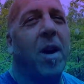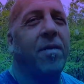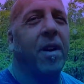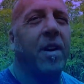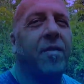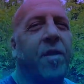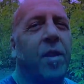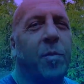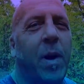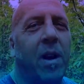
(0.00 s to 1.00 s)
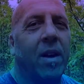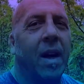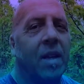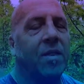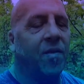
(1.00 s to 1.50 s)
my very first
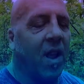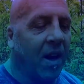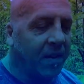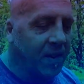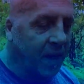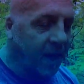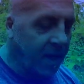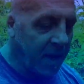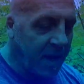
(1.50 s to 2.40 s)
paradise flying snake